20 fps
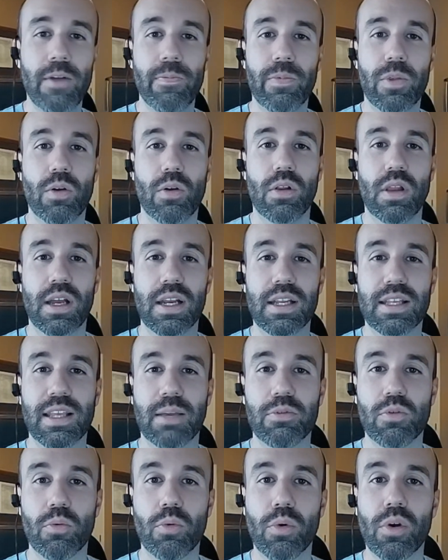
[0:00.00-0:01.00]
A lot of
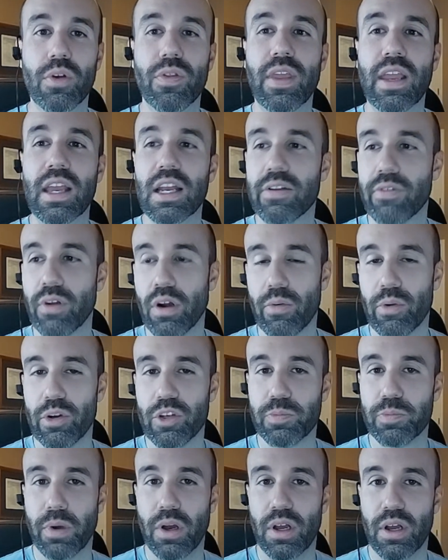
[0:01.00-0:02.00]
times we're thinking of our
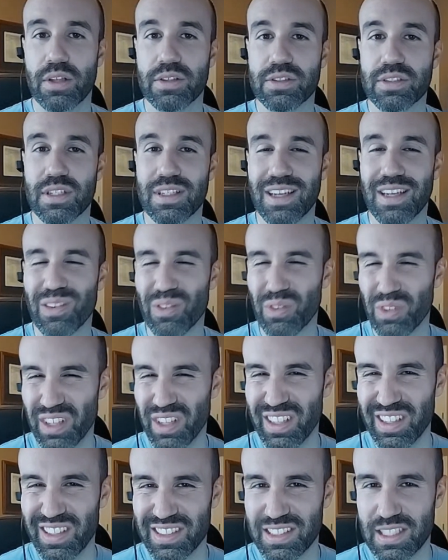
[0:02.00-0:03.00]
response and not really
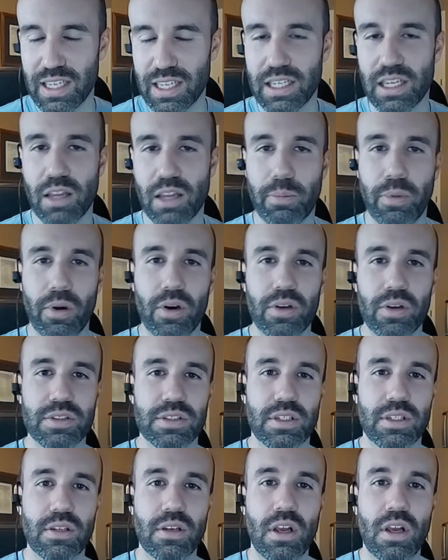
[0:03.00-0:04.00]
listening to the
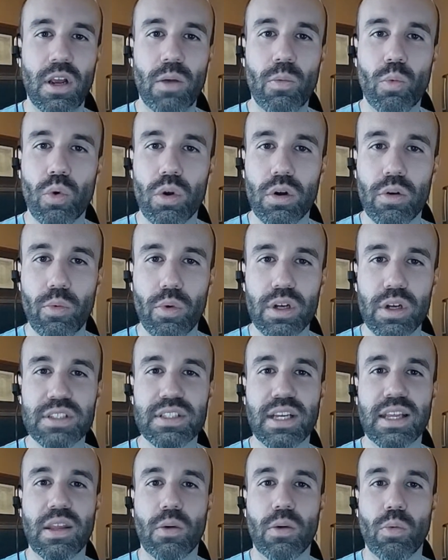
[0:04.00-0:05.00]
person. We're just
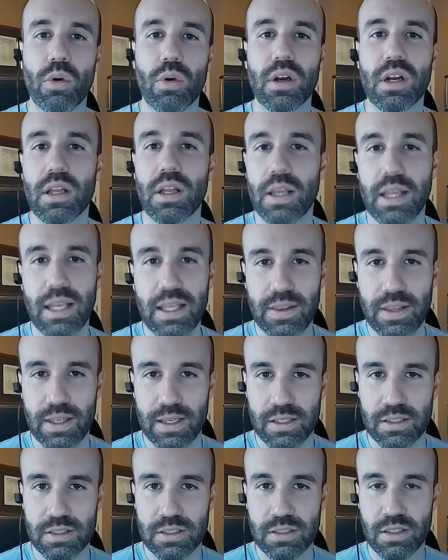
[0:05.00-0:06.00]
saying that we're going to lead
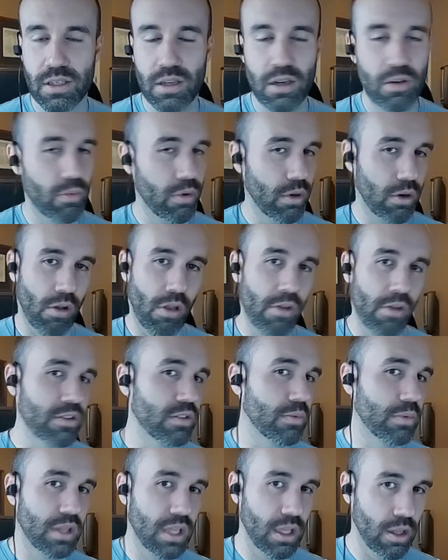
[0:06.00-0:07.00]
this regardless of
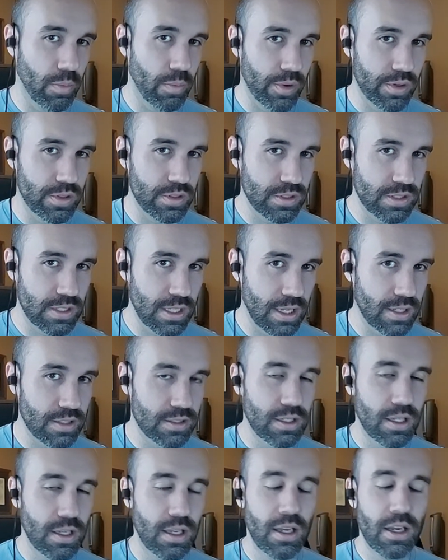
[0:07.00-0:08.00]
what the other person says.